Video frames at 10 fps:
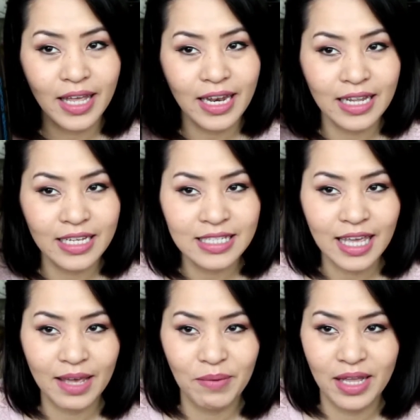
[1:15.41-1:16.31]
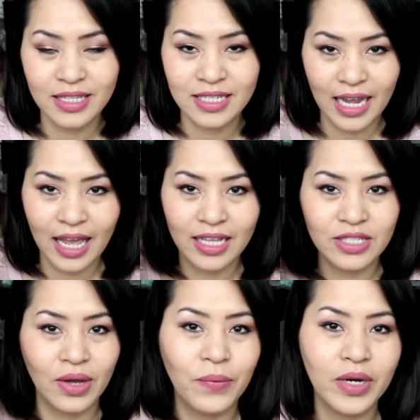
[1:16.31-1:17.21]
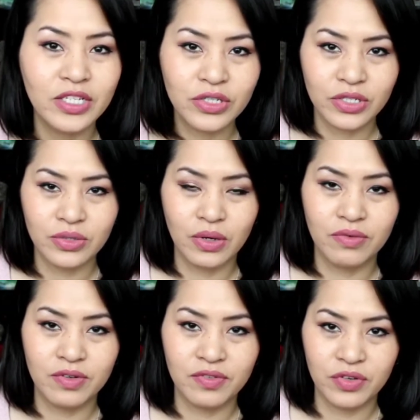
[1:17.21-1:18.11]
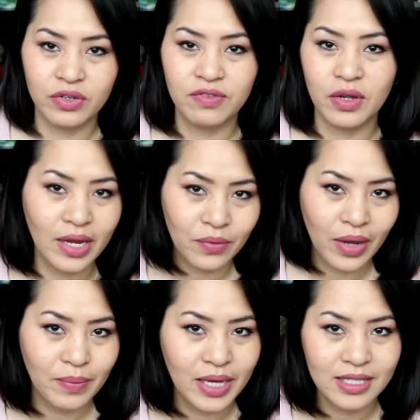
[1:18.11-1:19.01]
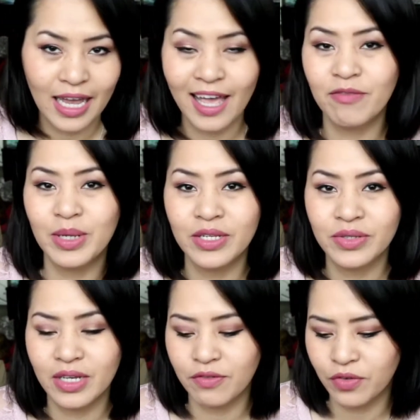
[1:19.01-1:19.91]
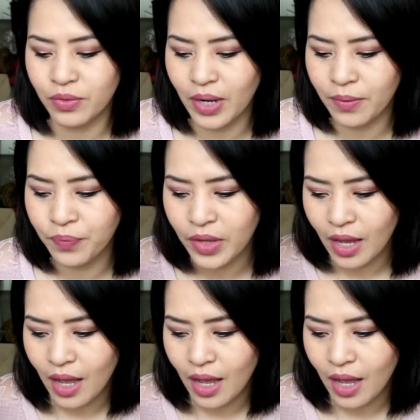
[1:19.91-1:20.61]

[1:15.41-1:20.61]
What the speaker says: and this came in today, and so I wanted to do a review of it right away because I have been using it for a while.